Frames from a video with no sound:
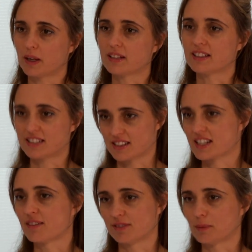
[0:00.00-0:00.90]
but it does
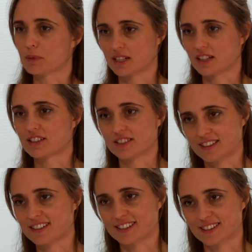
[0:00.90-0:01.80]
have limitations,
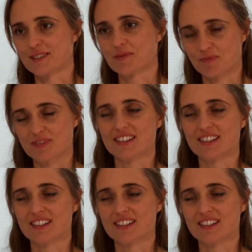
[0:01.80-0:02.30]
mm. doesn't it? A lot